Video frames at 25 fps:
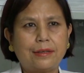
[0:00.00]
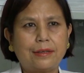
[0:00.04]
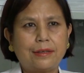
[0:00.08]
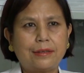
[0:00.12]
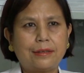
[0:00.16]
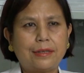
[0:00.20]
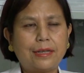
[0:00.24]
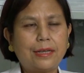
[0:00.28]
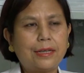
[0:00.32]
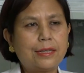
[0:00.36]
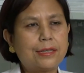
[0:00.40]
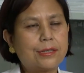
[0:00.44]

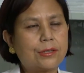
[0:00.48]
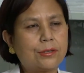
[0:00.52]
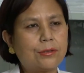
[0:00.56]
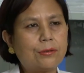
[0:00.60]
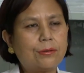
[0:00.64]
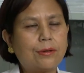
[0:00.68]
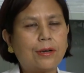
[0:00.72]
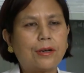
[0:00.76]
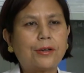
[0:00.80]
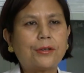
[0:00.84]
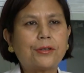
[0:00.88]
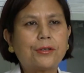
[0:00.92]
There is
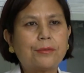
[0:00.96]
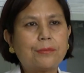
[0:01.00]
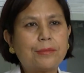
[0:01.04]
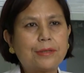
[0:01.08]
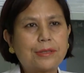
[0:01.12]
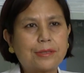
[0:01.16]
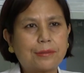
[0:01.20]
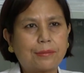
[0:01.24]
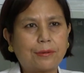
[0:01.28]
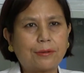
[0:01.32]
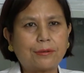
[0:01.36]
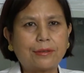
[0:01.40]
no
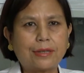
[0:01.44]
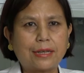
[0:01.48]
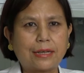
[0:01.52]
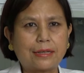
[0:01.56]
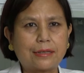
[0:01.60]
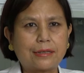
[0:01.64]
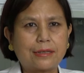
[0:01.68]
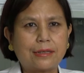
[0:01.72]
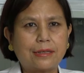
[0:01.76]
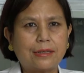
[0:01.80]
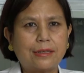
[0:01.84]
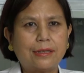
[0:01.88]
argument about
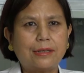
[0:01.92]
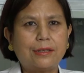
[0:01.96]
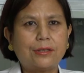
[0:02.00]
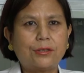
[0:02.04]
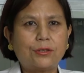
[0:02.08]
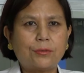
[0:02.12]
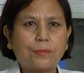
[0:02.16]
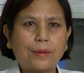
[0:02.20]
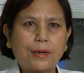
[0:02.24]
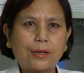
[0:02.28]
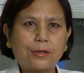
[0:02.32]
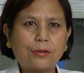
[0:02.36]
that.
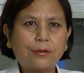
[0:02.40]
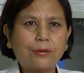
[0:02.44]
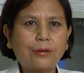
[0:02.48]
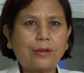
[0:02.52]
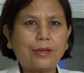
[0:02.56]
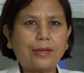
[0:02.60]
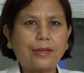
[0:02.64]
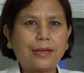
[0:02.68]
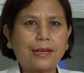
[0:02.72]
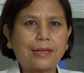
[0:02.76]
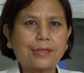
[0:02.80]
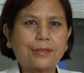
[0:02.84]

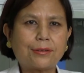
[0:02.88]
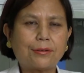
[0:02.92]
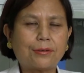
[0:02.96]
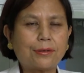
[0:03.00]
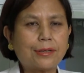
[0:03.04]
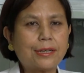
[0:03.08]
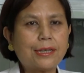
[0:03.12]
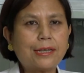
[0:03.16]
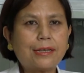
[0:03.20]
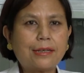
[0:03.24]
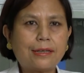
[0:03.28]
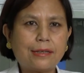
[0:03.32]
Tobacco has
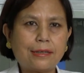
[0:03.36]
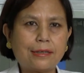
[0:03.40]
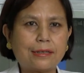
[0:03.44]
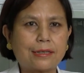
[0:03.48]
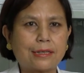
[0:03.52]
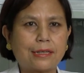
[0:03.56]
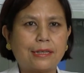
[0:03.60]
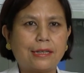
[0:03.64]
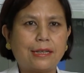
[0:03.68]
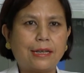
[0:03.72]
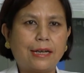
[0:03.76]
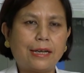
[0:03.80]
already killed,